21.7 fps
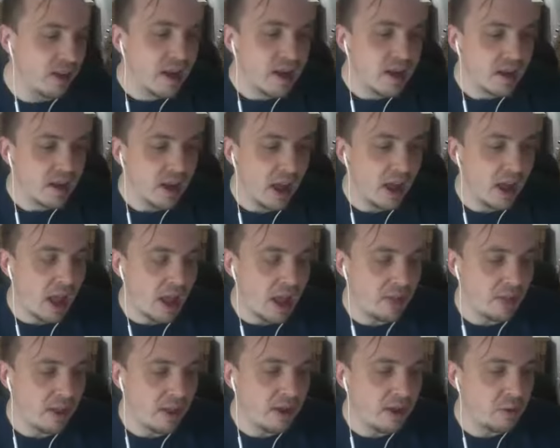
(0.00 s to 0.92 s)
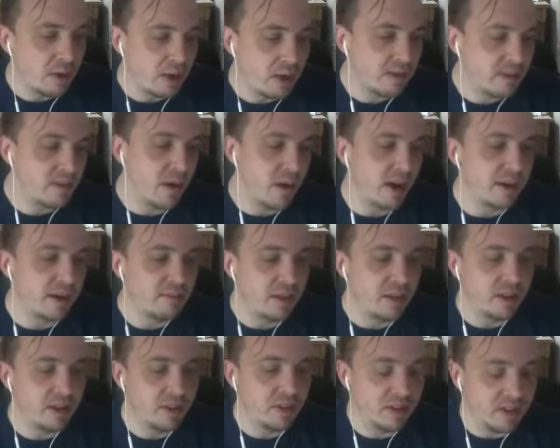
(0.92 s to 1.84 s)
I think when I was
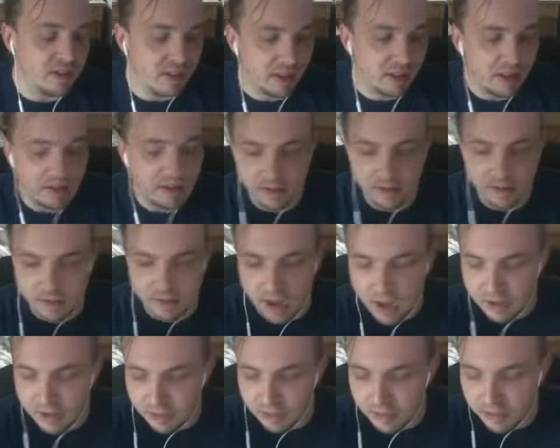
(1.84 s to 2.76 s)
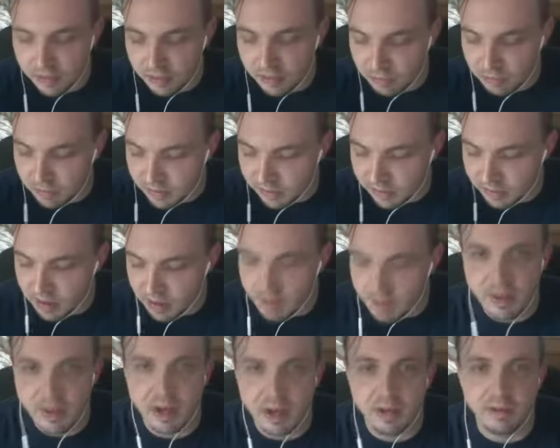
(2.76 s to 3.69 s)
making this list, I think there were
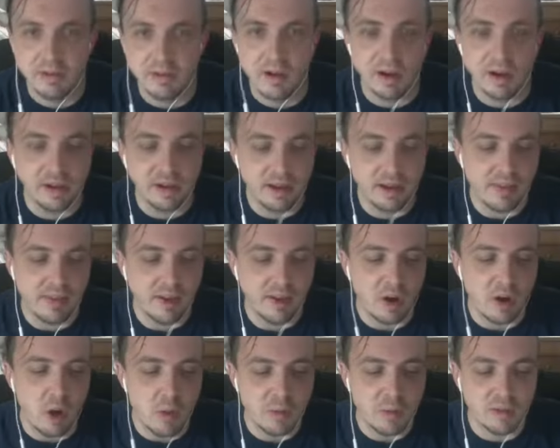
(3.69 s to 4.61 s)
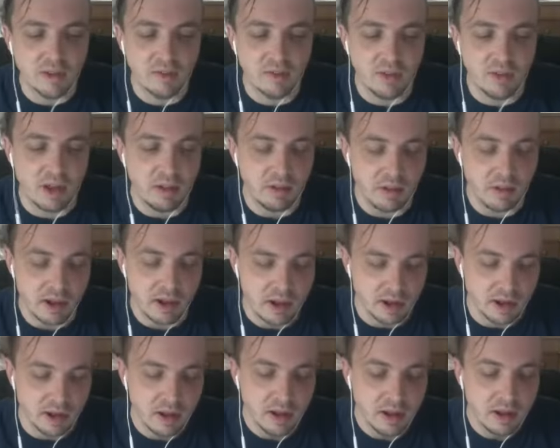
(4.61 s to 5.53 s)
some that I was writing down that almost felt
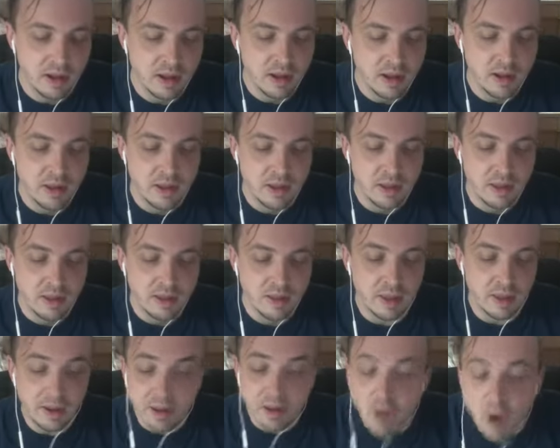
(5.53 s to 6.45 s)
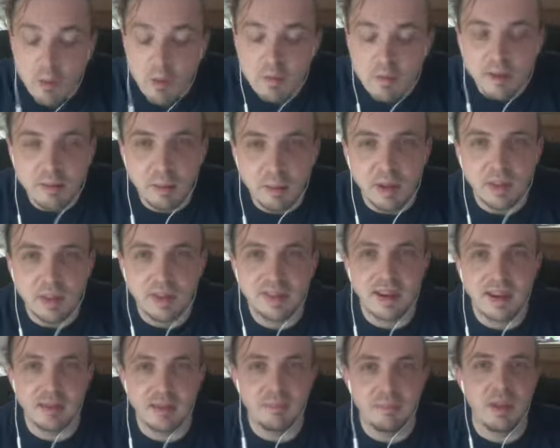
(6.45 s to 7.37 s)
like they could almost be the
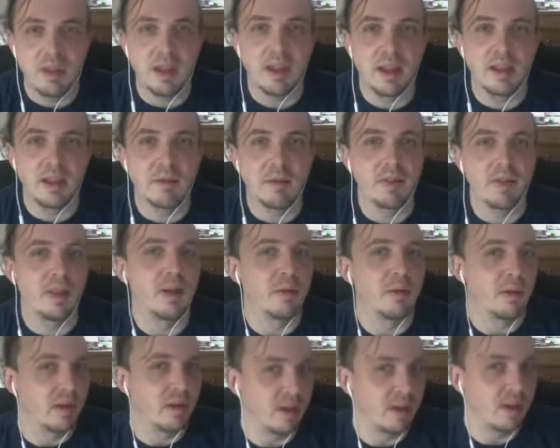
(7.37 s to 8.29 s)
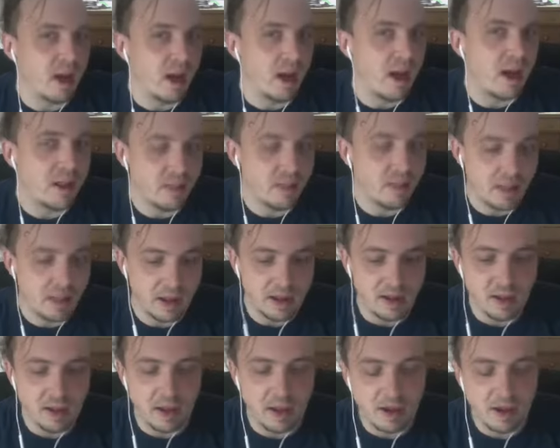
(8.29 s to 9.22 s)
same thing, but they were not.
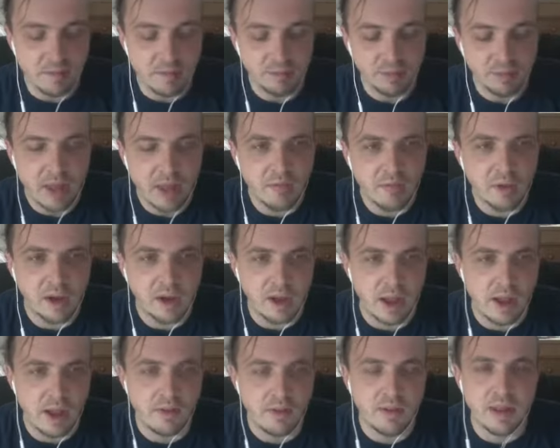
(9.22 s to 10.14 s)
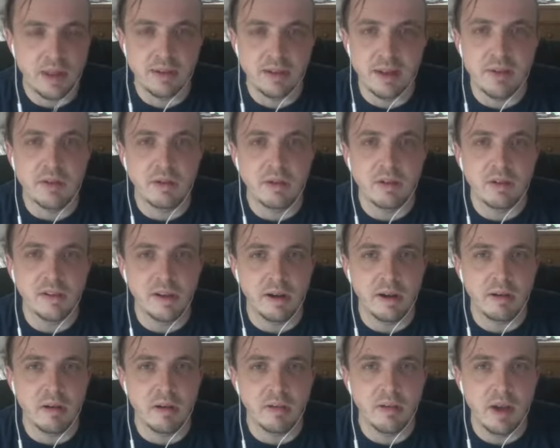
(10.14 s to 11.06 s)
Like, has everyone
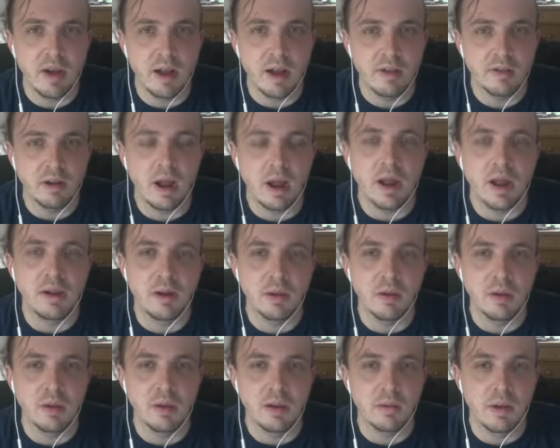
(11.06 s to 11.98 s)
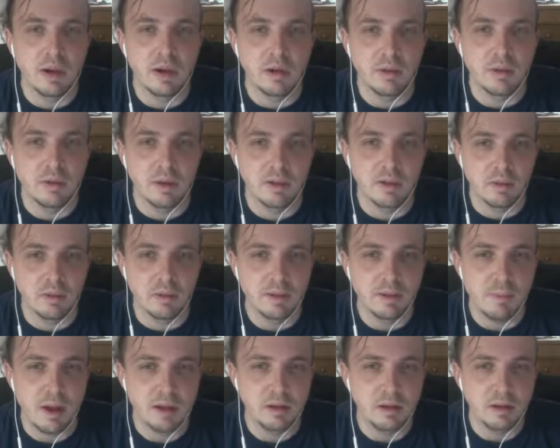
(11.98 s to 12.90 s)
shared all 5? I know was
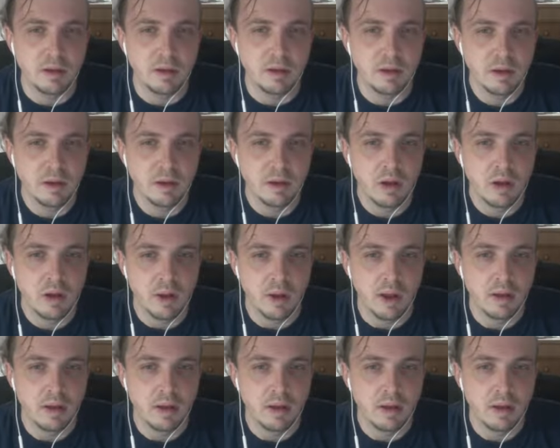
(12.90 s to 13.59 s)
respect. Okay.